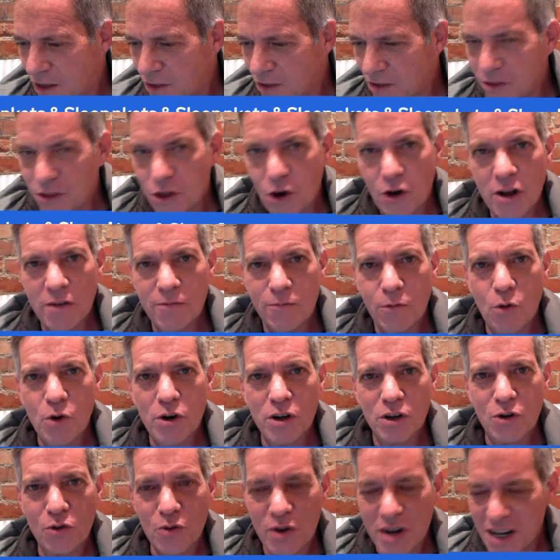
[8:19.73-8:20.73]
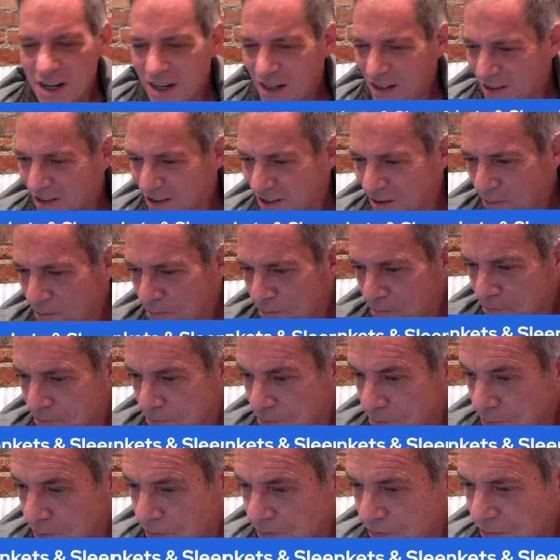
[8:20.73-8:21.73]
in 34 degrees.
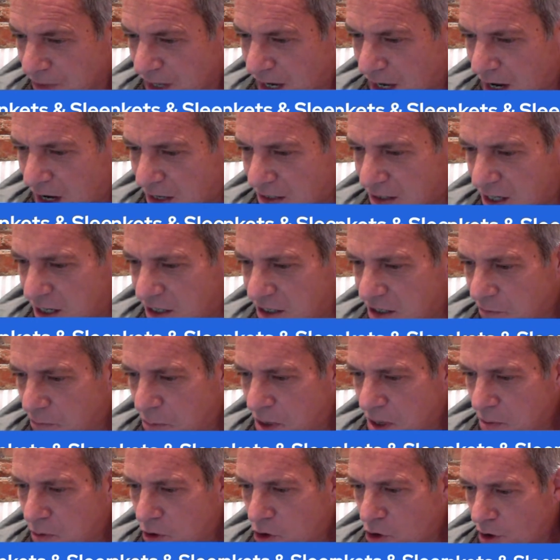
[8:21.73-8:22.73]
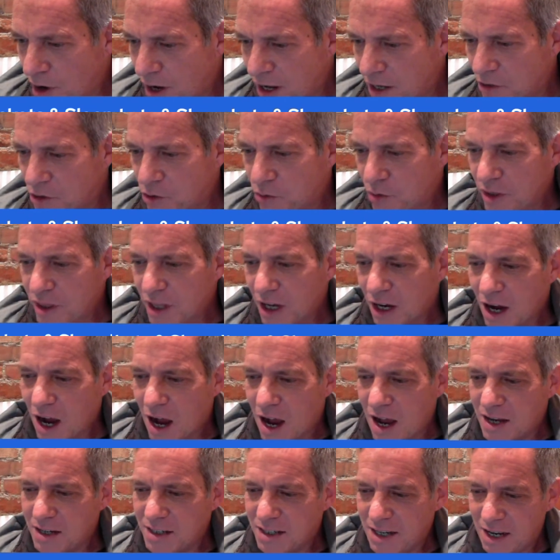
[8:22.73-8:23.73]
And I see some people are entering the
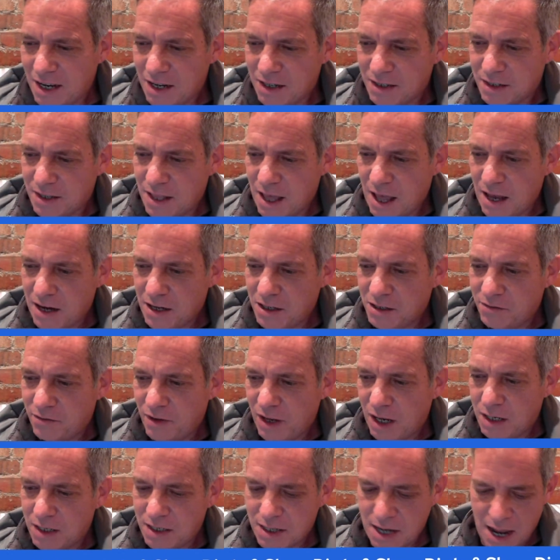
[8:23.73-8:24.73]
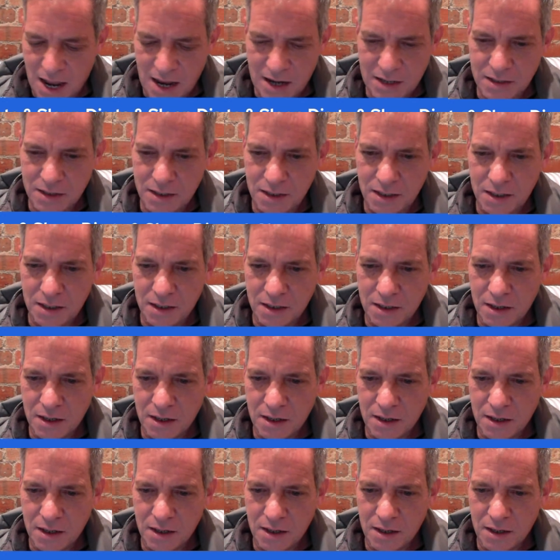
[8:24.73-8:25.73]
contest. That is fantastic.
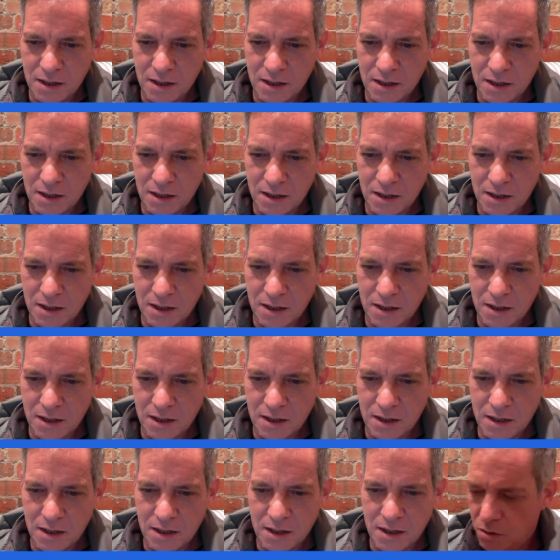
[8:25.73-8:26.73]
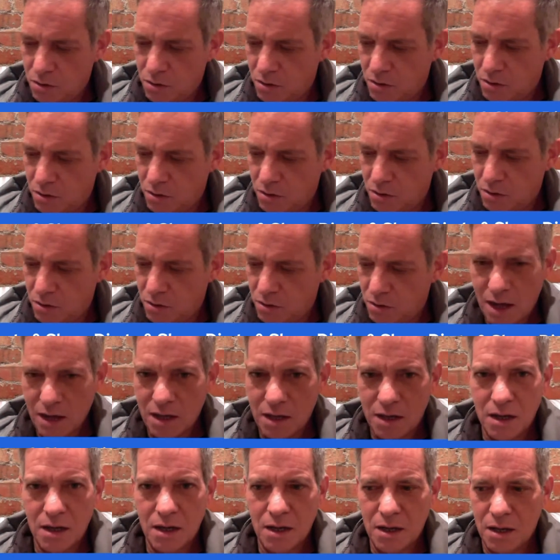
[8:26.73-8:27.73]
And I think my computer is
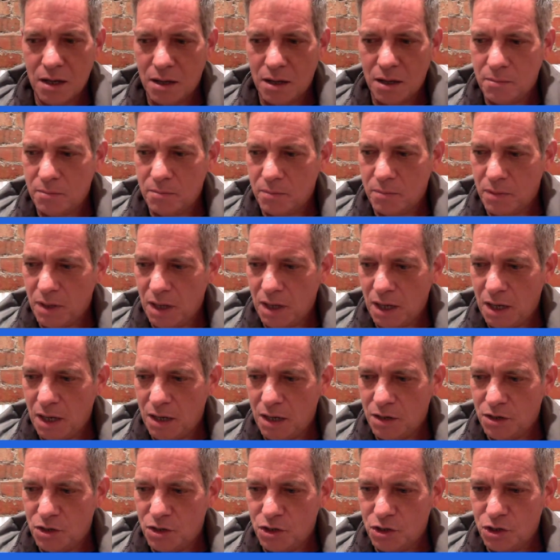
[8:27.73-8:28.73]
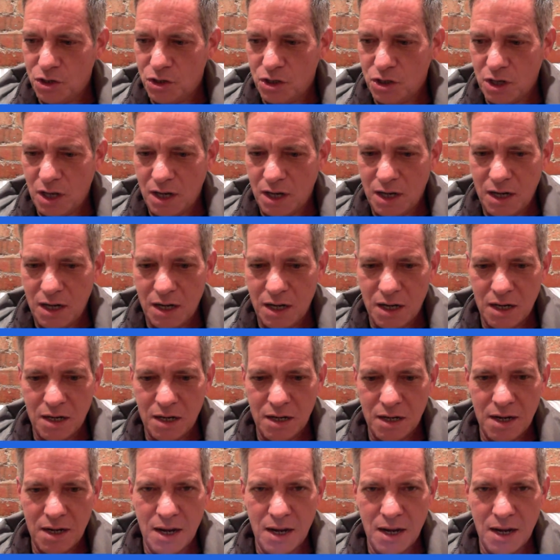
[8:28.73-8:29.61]
locking up and shutting down.